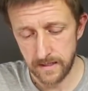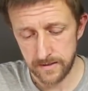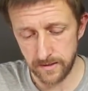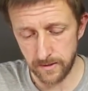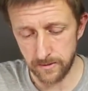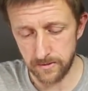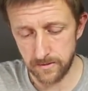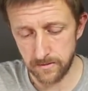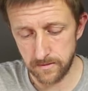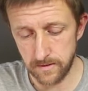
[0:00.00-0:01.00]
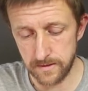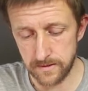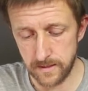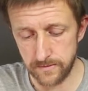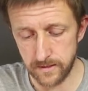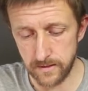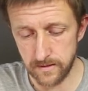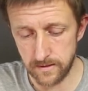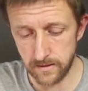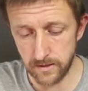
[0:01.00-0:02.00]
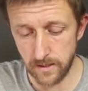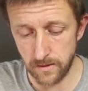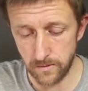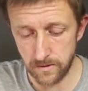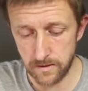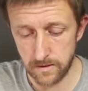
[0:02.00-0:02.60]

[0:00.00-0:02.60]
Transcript: So let's have a go.